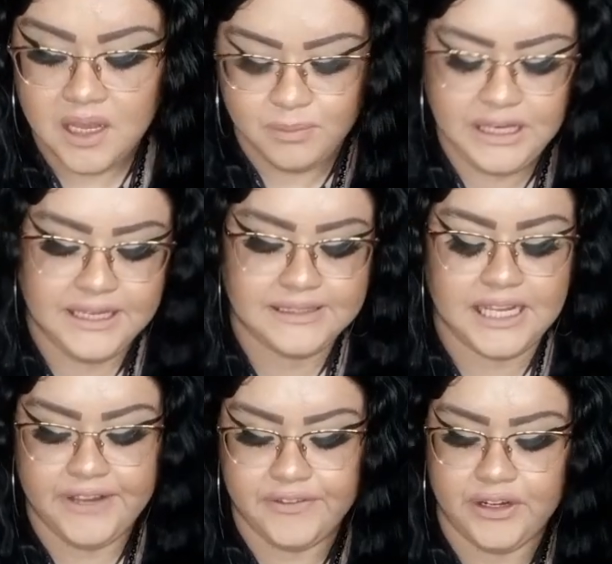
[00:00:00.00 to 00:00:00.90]
Because
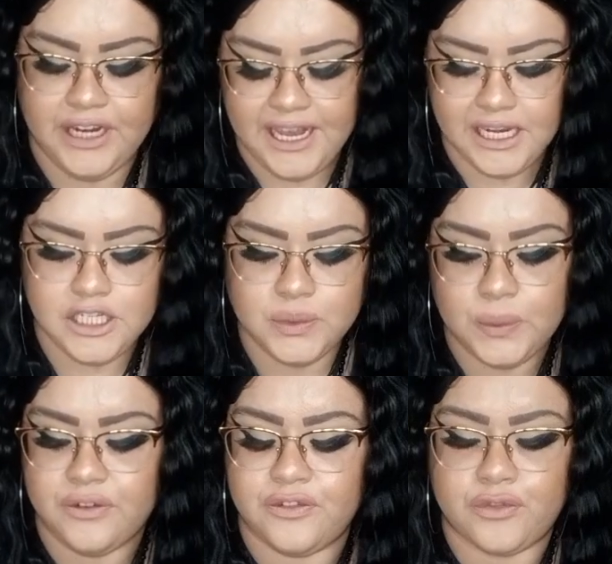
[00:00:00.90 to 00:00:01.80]
if her energies
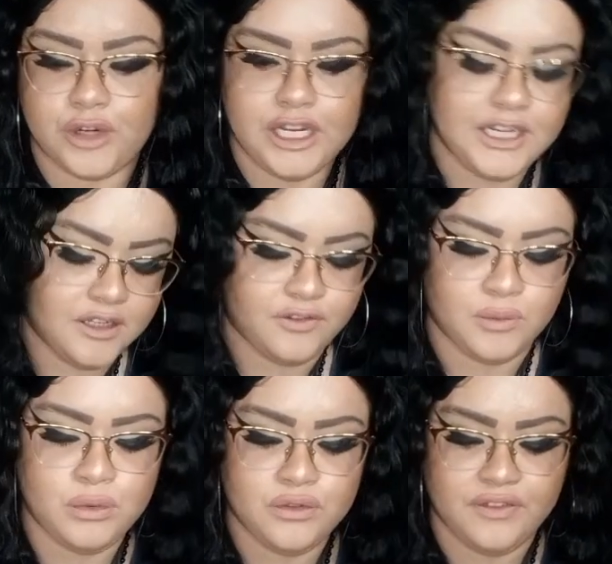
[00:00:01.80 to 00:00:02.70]
were freed
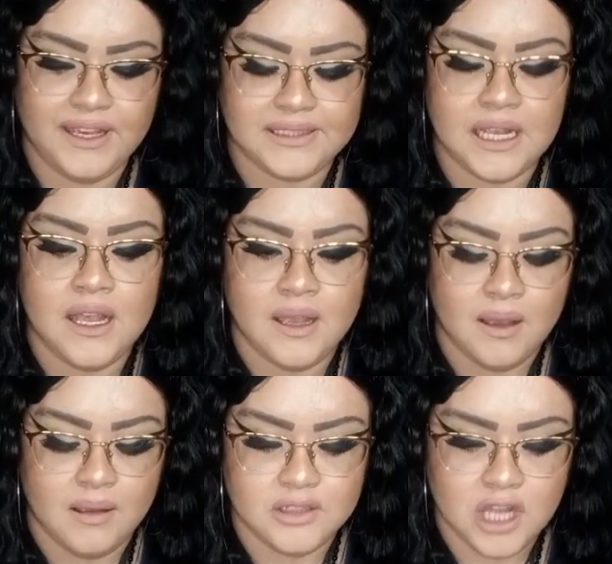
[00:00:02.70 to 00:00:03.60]
from Blueface,
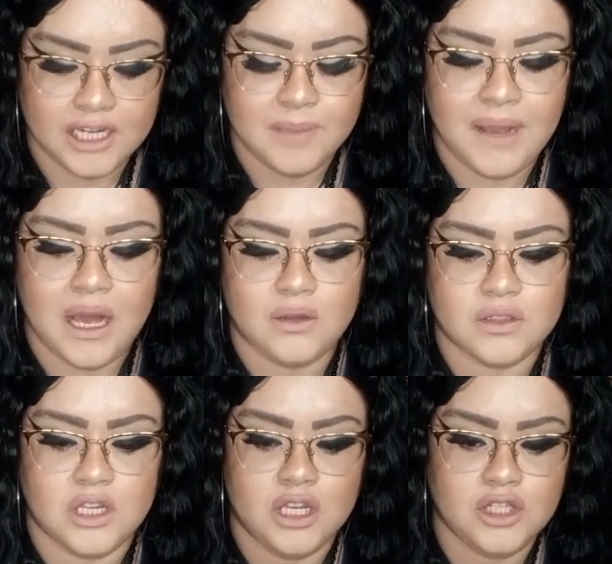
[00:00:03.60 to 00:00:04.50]
talking
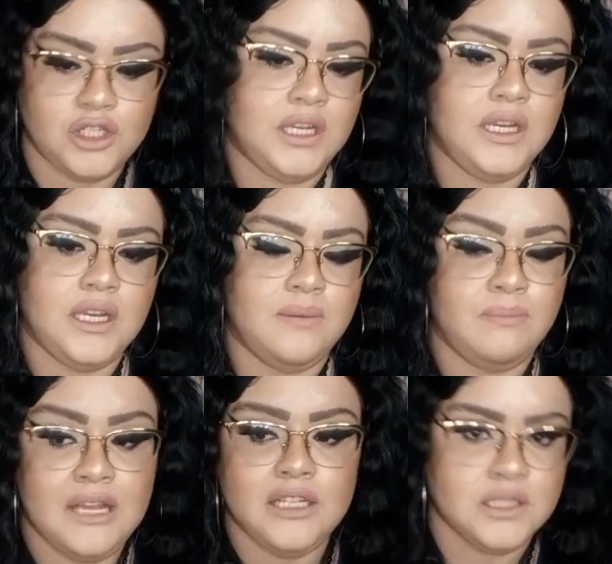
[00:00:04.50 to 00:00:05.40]
about she
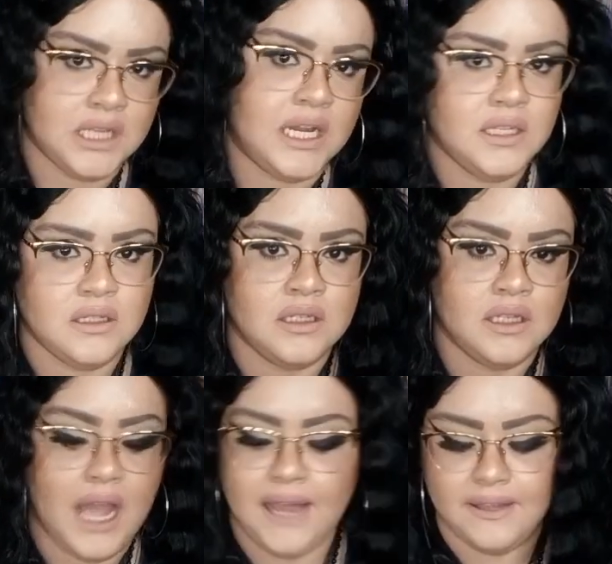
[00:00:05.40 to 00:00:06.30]
being done,
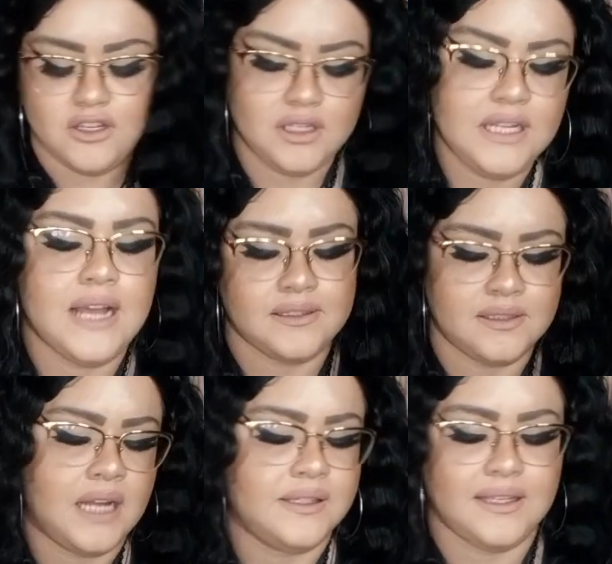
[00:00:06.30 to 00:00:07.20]
allegedly that's
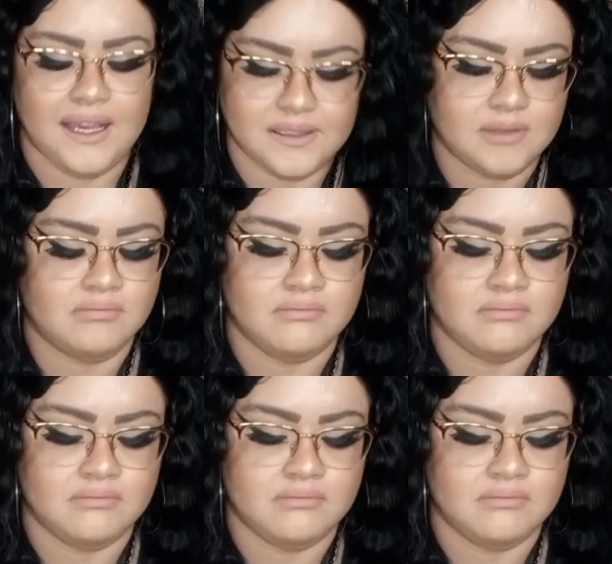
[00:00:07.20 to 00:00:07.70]
not the case.